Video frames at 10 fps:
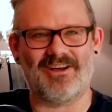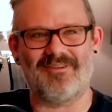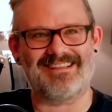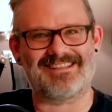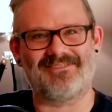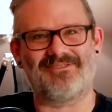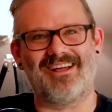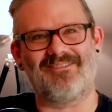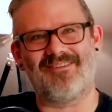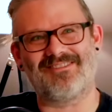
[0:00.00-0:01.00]
myself for
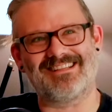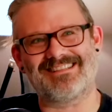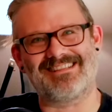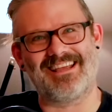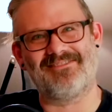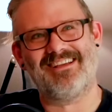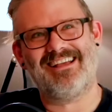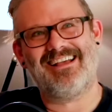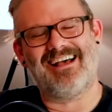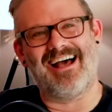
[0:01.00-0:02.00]
not remembering this name.
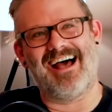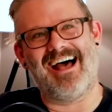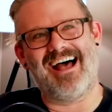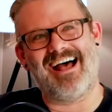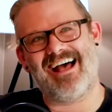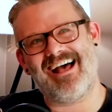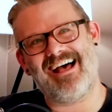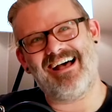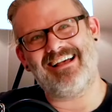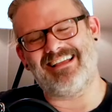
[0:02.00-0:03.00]

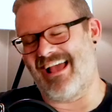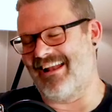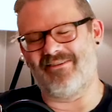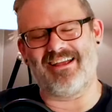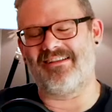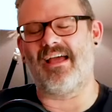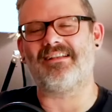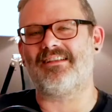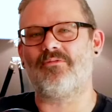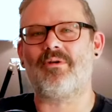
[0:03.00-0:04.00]
Uh, anyway,
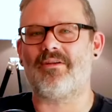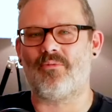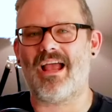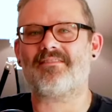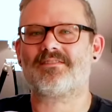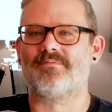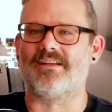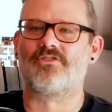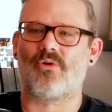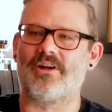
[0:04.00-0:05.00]
it, we we have some
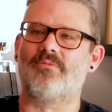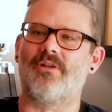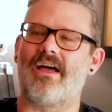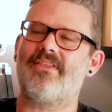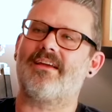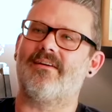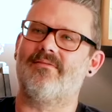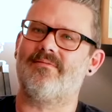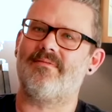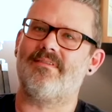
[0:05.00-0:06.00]
incredible. I think
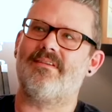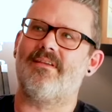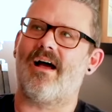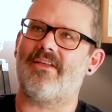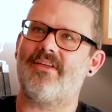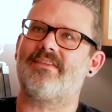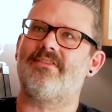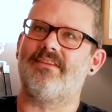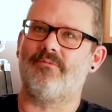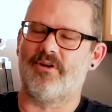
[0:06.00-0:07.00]
I think
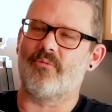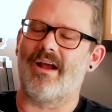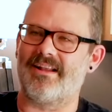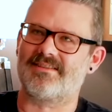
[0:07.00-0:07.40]
you're right. It's a